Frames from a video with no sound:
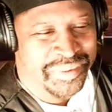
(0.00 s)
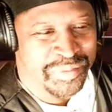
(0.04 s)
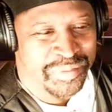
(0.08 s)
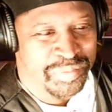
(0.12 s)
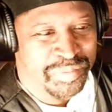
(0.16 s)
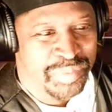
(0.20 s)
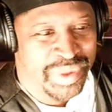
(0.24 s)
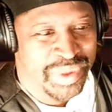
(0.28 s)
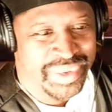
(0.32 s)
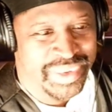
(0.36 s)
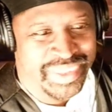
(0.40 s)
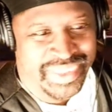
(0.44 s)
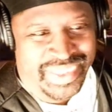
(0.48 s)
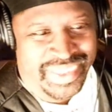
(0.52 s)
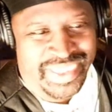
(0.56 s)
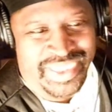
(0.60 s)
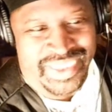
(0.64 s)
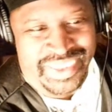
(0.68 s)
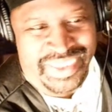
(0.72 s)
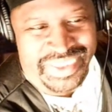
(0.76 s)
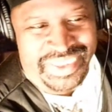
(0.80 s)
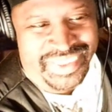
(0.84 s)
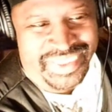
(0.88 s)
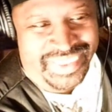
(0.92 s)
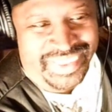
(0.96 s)
But
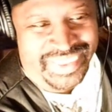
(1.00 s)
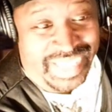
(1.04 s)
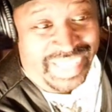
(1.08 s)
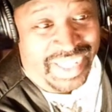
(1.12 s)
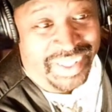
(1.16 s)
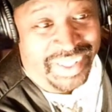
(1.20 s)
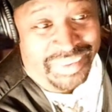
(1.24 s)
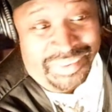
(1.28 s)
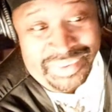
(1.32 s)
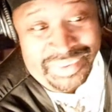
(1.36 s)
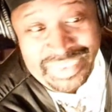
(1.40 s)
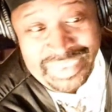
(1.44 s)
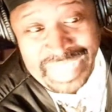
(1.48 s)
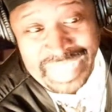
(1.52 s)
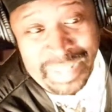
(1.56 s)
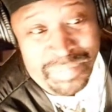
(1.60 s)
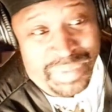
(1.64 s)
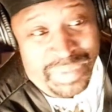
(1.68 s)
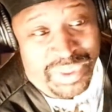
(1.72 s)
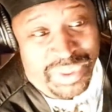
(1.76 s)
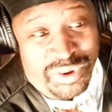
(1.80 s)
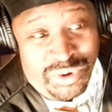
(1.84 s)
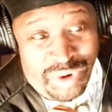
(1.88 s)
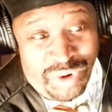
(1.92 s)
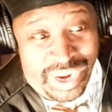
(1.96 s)
again, that'd
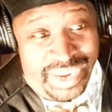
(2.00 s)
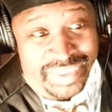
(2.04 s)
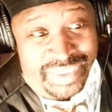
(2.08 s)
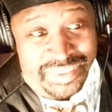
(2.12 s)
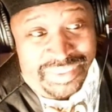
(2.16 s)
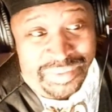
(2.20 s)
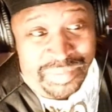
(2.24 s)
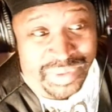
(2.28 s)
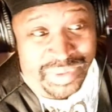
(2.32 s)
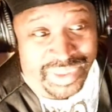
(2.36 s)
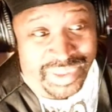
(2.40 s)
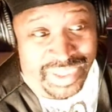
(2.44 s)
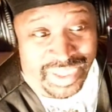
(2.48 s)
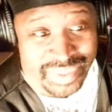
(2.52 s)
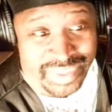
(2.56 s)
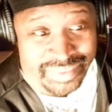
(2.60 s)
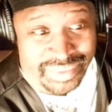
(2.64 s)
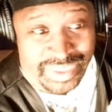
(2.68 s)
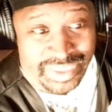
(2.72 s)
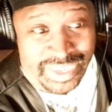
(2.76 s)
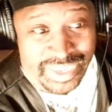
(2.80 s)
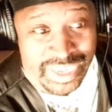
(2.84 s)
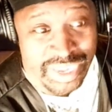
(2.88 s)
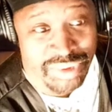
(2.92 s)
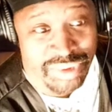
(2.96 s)
be crazy because
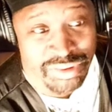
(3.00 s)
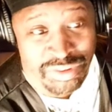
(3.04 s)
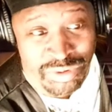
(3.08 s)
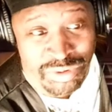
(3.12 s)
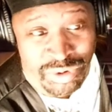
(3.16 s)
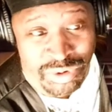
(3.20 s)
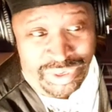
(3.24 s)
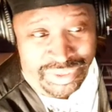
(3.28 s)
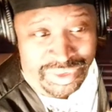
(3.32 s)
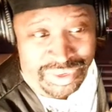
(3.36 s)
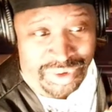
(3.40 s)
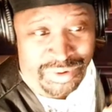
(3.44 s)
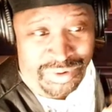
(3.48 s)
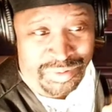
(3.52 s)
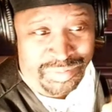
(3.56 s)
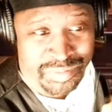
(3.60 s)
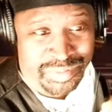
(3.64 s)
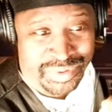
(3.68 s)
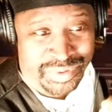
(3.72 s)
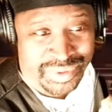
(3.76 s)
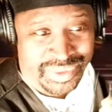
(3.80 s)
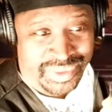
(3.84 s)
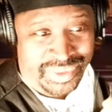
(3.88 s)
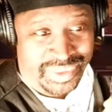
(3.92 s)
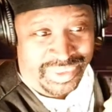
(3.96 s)
he snort dope.
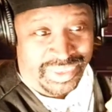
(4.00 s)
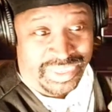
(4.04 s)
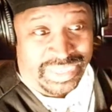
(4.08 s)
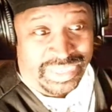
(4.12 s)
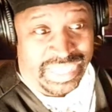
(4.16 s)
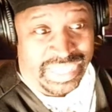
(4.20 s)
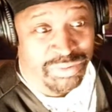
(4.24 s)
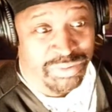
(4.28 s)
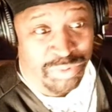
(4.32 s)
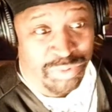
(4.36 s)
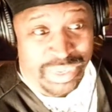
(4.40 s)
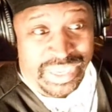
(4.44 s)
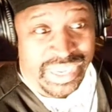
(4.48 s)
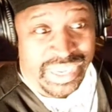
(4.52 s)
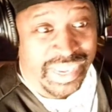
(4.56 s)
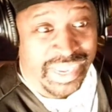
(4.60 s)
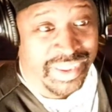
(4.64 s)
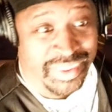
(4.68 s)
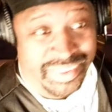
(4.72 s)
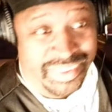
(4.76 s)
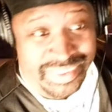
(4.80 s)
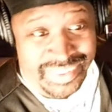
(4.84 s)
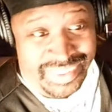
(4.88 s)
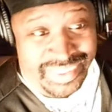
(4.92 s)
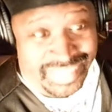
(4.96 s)
This way
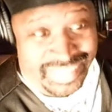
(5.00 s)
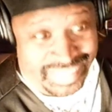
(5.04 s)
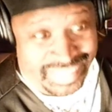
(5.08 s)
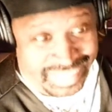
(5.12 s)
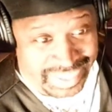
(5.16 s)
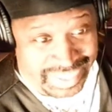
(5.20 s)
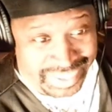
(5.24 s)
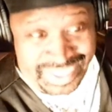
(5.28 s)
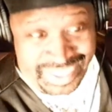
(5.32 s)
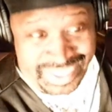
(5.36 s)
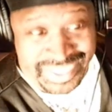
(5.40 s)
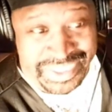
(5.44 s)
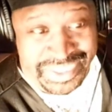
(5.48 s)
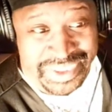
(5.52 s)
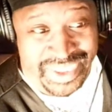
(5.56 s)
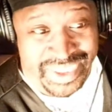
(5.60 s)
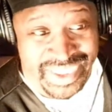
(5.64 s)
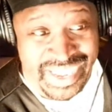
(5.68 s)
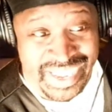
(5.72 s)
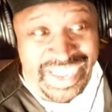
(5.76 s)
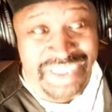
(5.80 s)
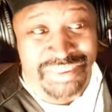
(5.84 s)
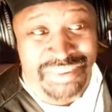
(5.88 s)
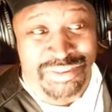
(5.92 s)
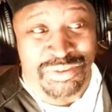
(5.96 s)

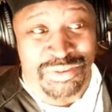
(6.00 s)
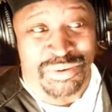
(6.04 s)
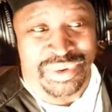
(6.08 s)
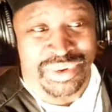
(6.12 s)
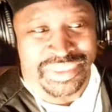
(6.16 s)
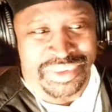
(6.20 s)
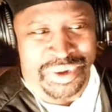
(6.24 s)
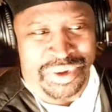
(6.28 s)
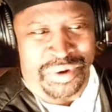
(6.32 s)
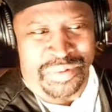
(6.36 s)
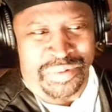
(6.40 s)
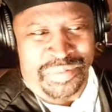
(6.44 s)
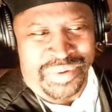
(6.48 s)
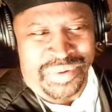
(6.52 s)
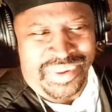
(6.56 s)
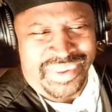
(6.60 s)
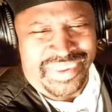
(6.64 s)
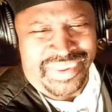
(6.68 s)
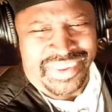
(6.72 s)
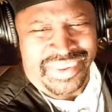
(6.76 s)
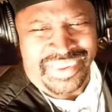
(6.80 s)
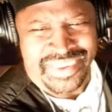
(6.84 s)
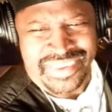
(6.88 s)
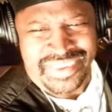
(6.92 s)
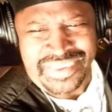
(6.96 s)
he snort dope.
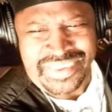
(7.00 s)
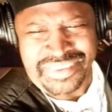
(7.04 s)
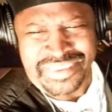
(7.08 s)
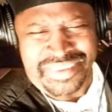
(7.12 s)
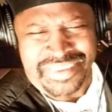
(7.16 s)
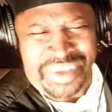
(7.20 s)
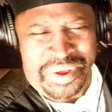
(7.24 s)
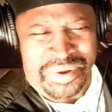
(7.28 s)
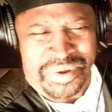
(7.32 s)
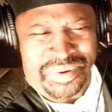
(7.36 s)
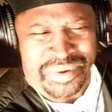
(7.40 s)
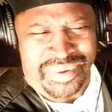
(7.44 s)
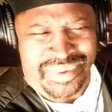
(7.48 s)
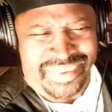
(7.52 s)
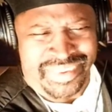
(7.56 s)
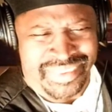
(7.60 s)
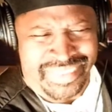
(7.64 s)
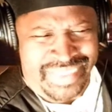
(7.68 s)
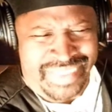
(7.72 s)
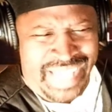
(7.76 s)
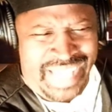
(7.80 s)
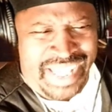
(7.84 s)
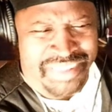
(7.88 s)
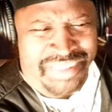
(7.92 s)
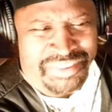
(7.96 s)
So
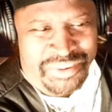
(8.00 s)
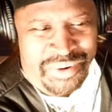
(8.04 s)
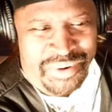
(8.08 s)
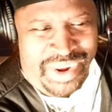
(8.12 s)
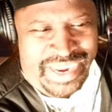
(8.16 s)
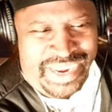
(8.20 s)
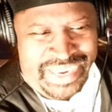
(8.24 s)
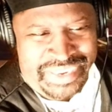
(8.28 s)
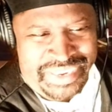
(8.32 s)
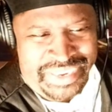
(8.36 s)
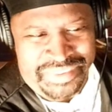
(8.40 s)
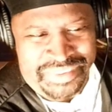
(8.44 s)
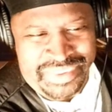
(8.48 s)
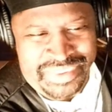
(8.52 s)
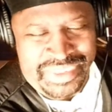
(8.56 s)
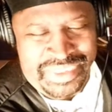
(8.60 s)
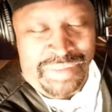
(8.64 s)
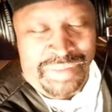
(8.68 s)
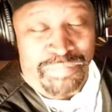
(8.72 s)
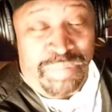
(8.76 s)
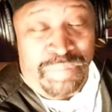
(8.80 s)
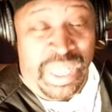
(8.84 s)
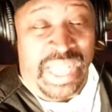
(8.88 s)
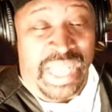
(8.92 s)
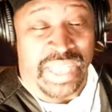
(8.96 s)
that's crazy.
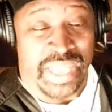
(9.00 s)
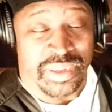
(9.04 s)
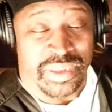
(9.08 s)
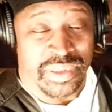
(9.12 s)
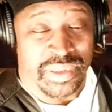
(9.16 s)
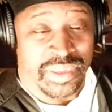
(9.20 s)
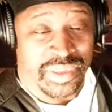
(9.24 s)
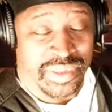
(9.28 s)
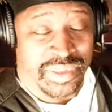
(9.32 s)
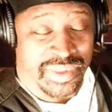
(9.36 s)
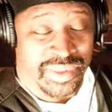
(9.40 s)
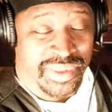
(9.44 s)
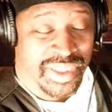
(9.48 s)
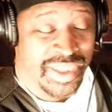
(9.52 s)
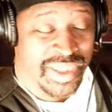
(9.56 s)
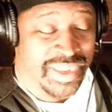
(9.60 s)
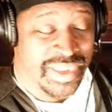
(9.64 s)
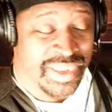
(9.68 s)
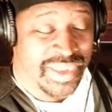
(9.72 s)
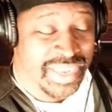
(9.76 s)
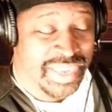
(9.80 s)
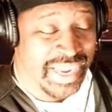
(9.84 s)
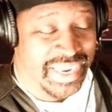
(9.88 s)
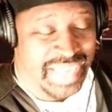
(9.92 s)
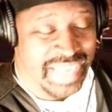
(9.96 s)
But
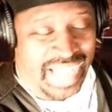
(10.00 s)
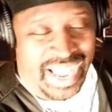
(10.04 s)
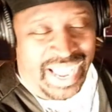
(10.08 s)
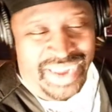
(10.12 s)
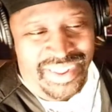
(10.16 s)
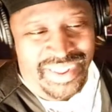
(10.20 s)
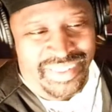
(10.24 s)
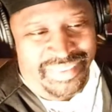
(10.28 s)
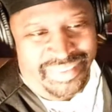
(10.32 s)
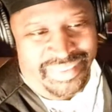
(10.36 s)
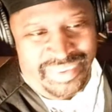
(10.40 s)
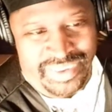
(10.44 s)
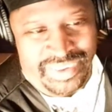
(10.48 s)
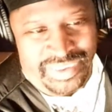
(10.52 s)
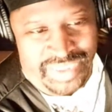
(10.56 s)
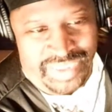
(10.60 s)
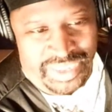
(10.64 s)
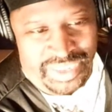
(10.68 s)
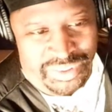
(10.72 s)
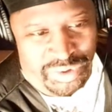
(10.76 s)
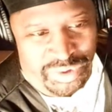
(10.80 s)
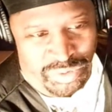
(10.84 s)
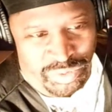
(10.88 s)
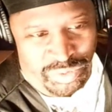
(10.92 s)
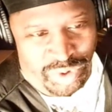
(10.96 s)
again, I didn't see
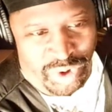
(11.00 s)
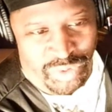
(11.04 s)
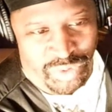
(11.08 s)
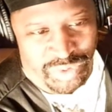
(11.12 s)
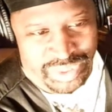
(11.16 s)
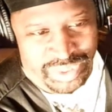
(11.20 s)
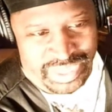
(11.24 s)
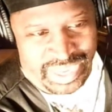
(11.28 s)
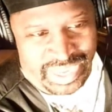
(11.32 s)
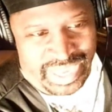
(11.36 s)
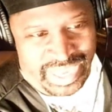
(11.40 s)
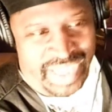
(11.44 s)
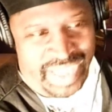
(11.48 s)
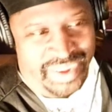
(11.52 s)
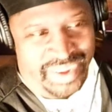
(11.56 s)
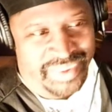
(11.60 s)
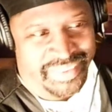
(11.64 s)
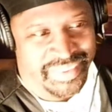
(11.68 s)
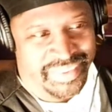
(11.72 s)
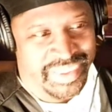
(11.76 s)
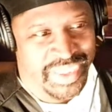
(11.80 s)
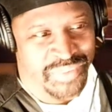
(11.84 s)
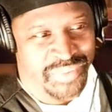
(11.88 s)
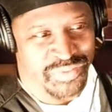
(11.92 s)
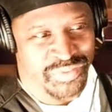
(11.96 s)
nothing wrong with that. I can
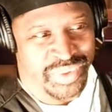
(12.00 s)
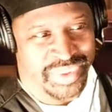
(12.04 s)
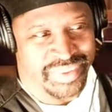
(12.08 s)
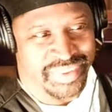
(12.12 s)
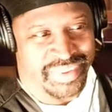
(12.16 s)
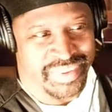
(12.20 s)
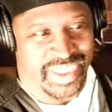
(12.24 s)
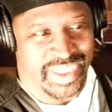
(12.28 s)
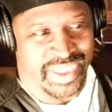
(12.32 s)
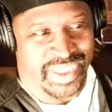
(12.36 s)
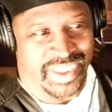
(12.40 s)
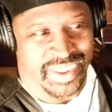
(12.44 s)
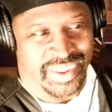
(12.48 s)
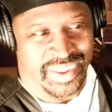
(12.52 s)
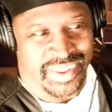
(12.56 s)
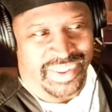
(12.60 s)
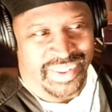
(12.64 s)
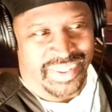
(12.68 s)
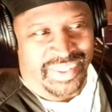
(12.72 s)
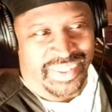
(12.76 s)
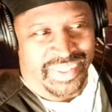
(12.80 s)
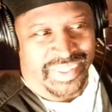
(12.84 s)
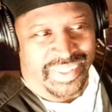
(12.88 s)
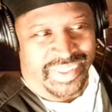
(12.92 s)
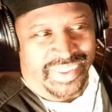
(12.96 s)
see if it said
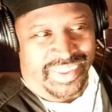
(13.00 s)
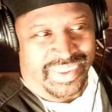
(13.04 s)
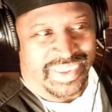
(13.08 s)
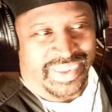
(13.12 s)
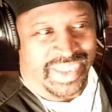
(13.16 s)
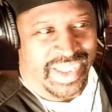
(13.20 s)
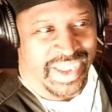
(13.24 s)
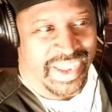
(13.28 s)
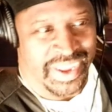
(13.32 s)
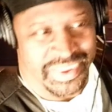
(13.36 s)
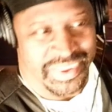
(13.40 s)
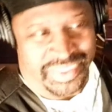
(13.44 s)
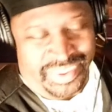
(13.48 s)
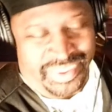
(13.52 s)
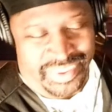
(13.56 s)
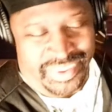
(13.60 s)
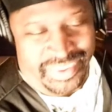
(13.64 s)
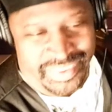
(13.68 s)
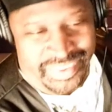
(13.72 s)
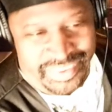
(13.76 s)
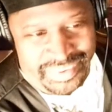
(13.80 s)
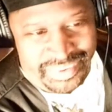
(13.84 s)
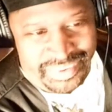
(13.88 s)
he had a